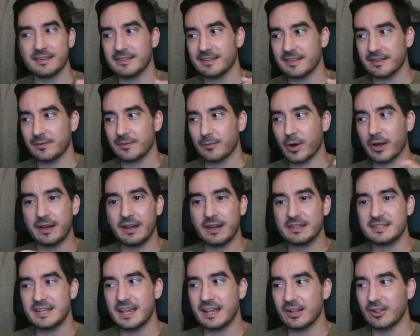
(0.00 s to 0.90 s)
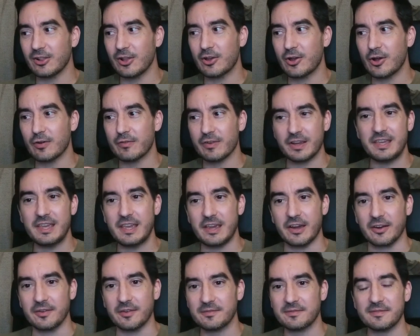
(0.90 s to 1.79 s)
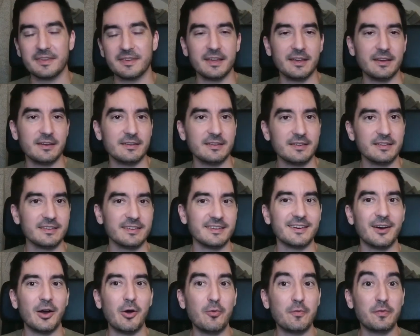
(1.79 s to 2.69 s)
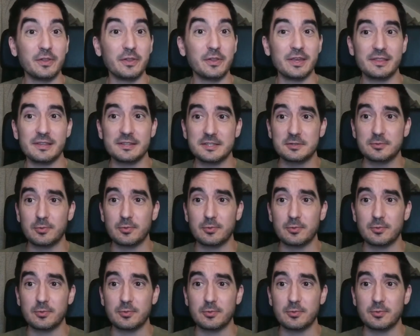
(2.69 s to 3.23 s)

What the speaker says: we're going to take a look over here. Hopefully this is